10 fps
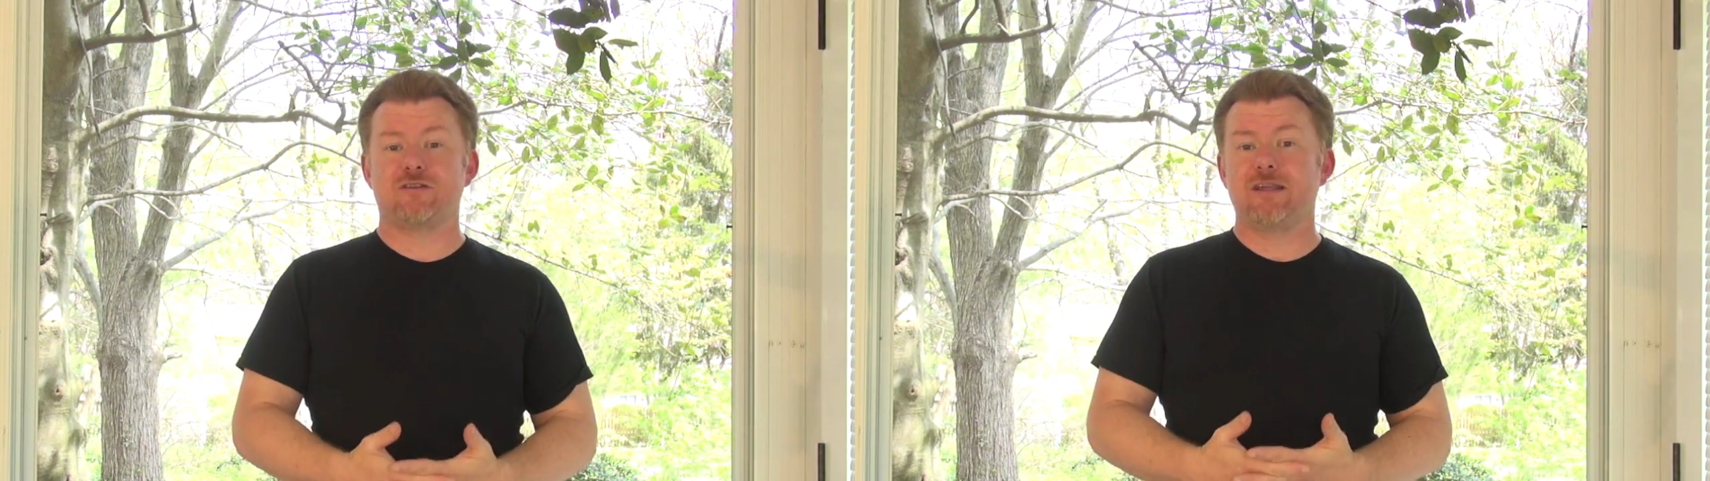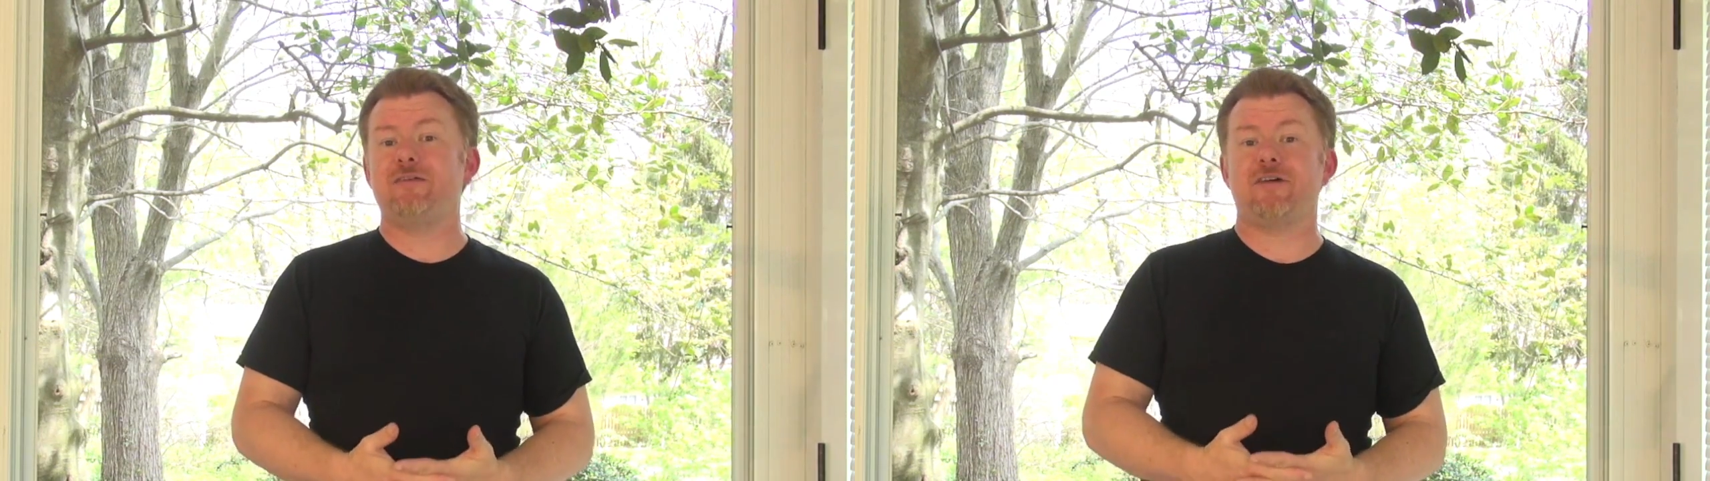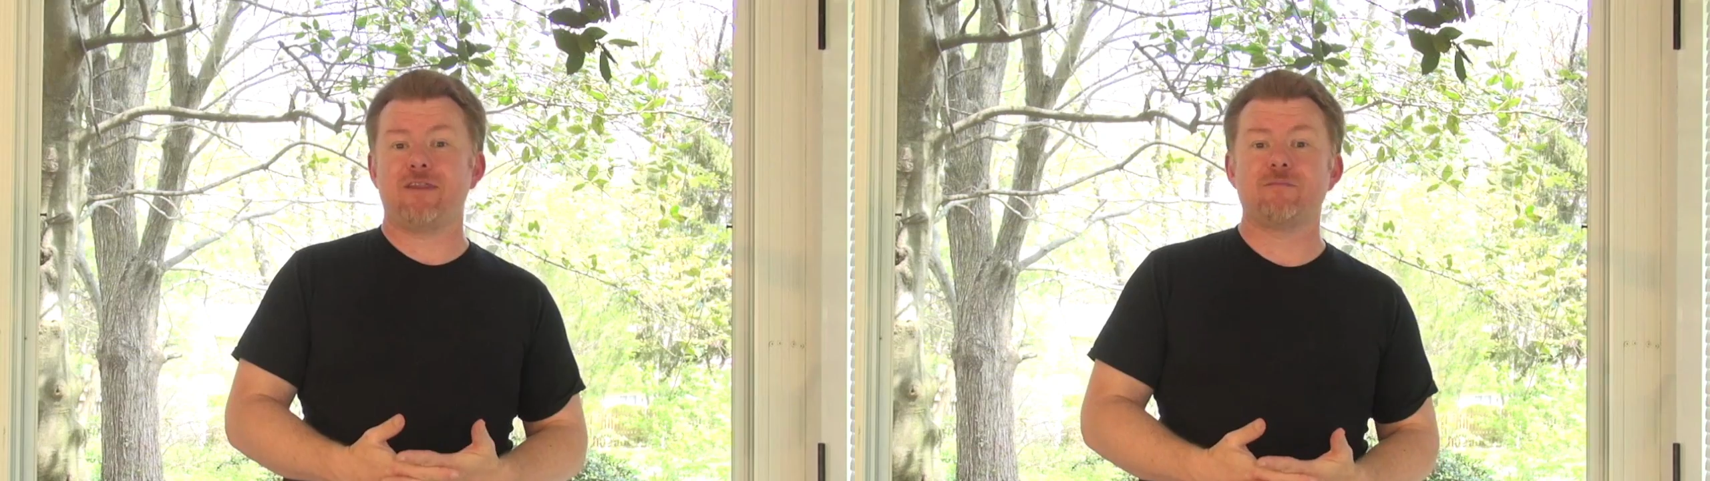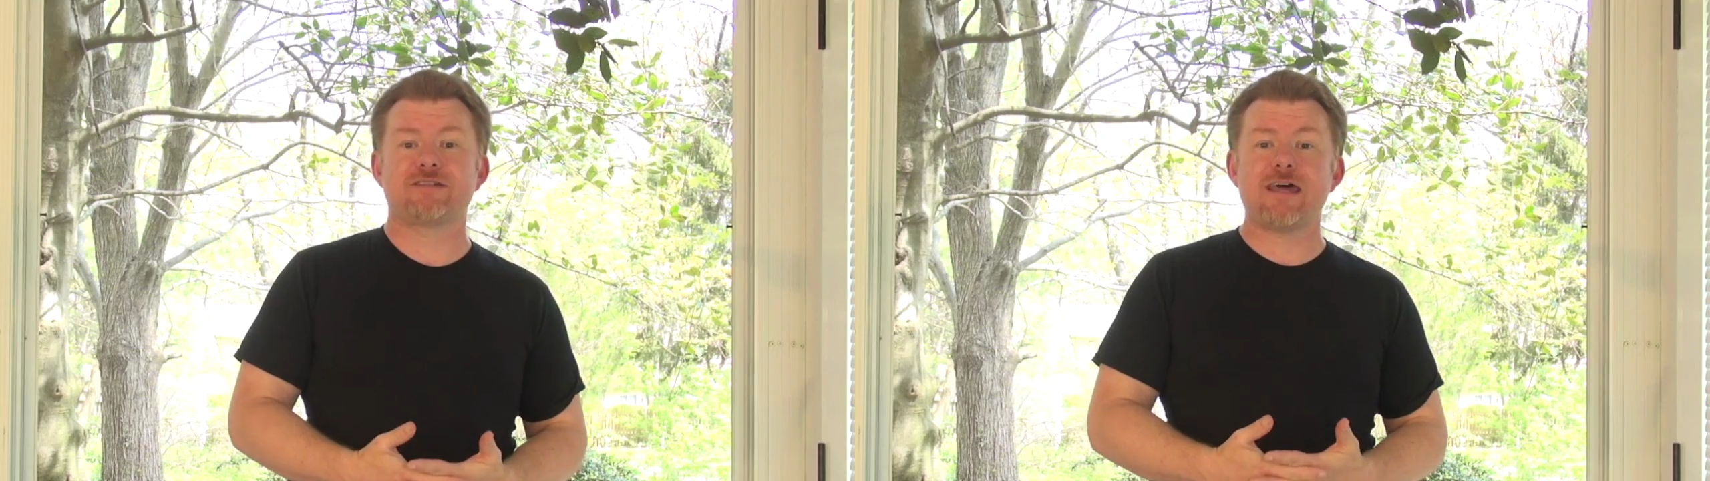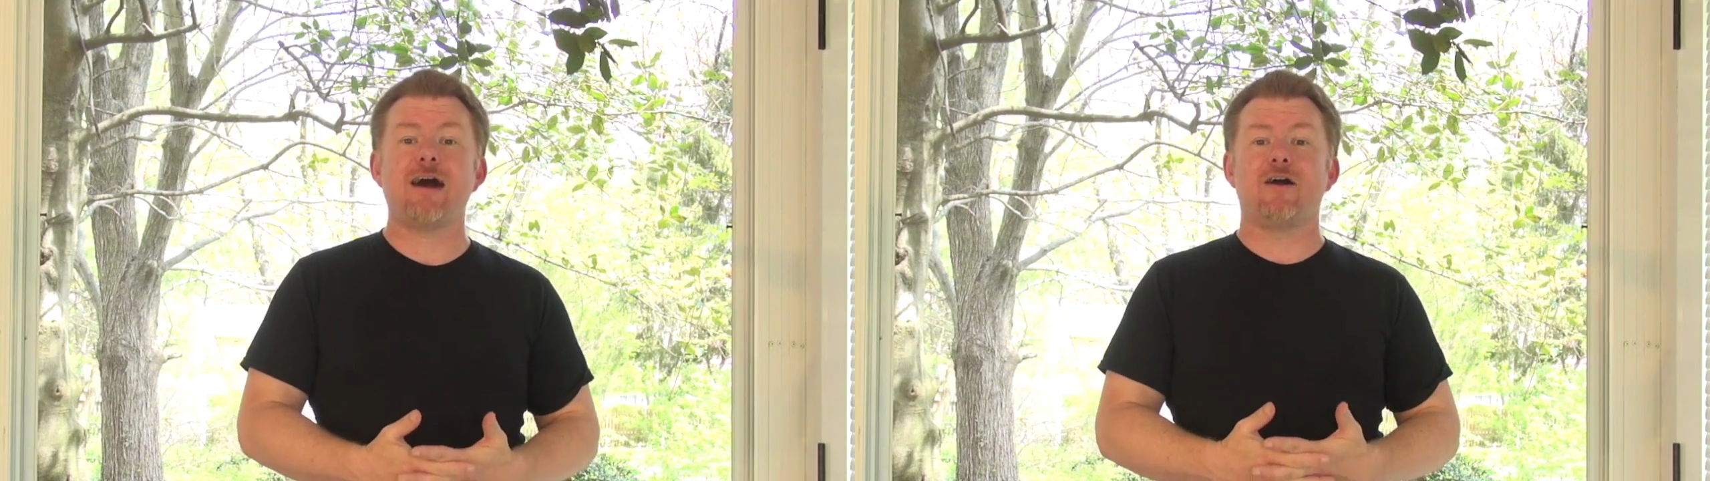live it
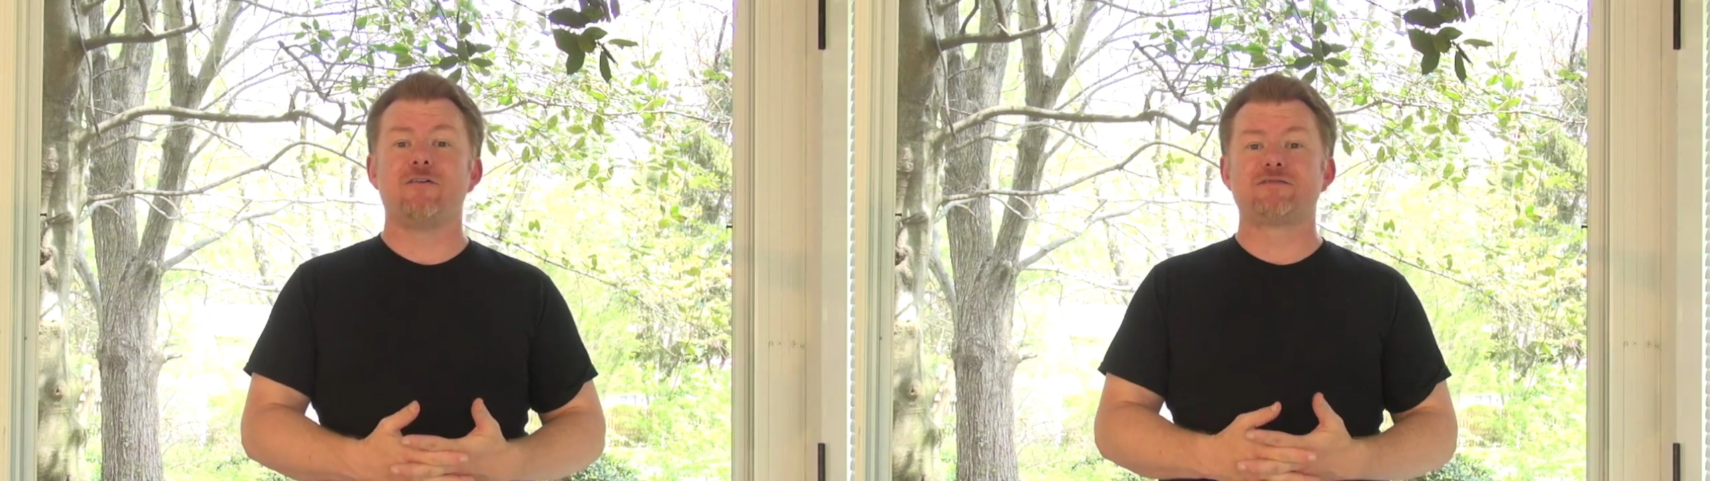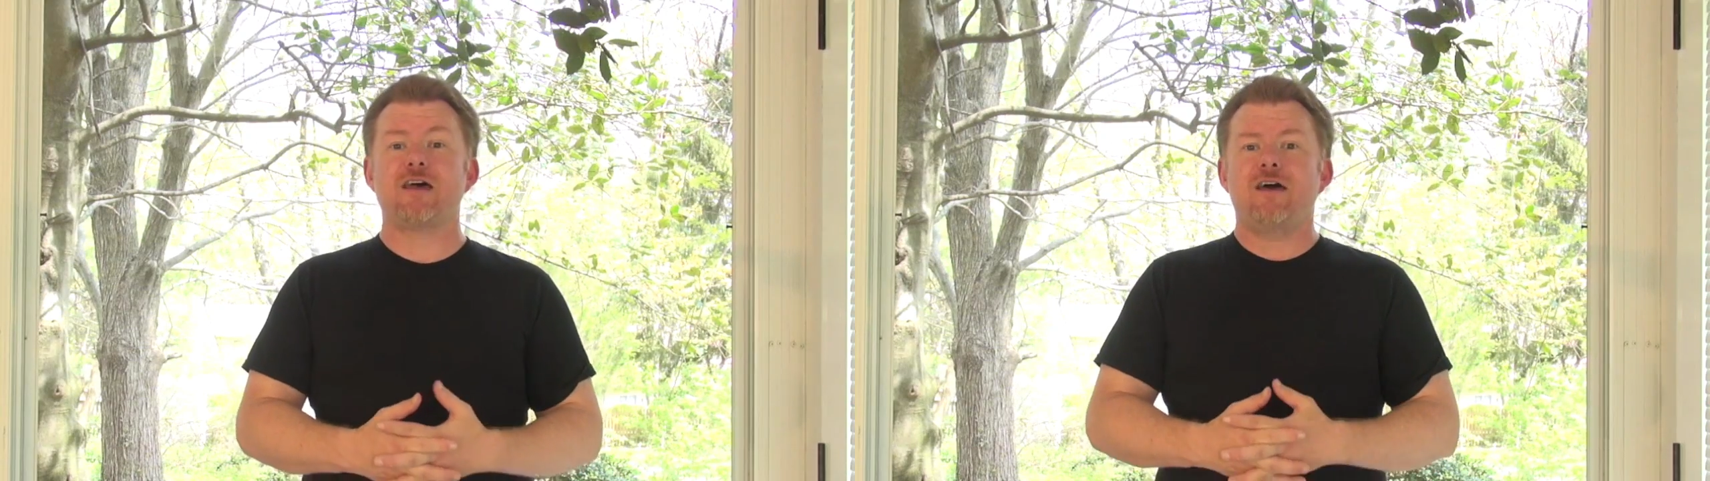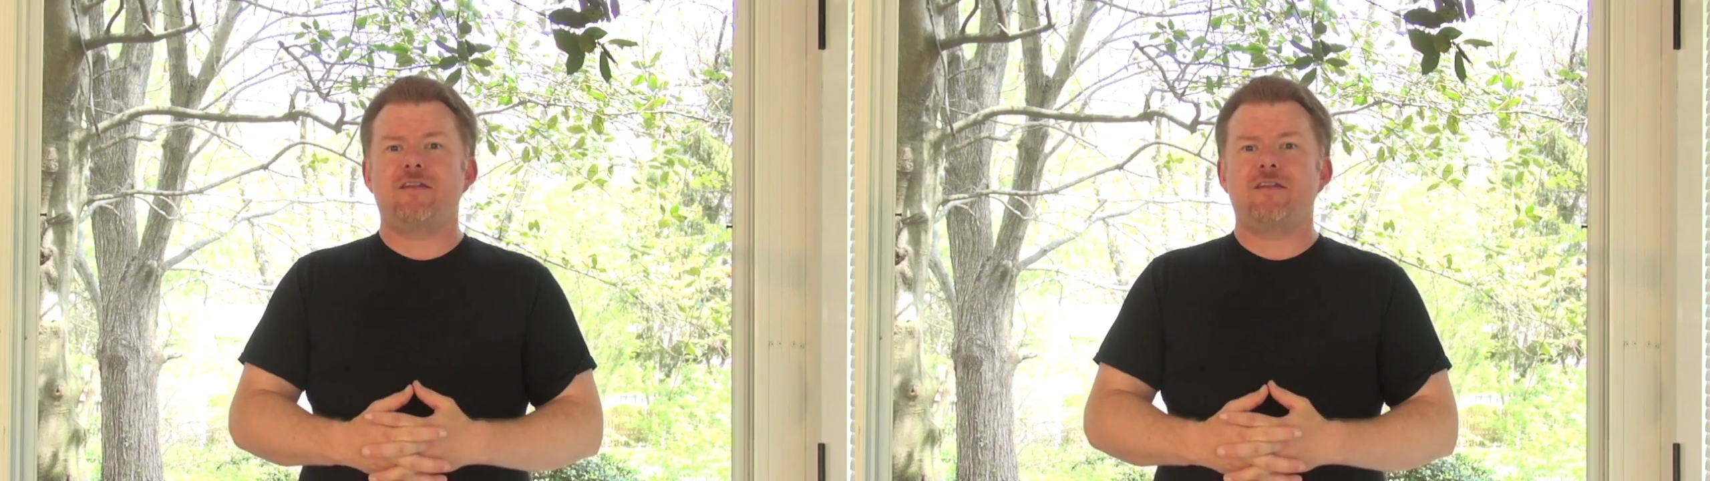themselves.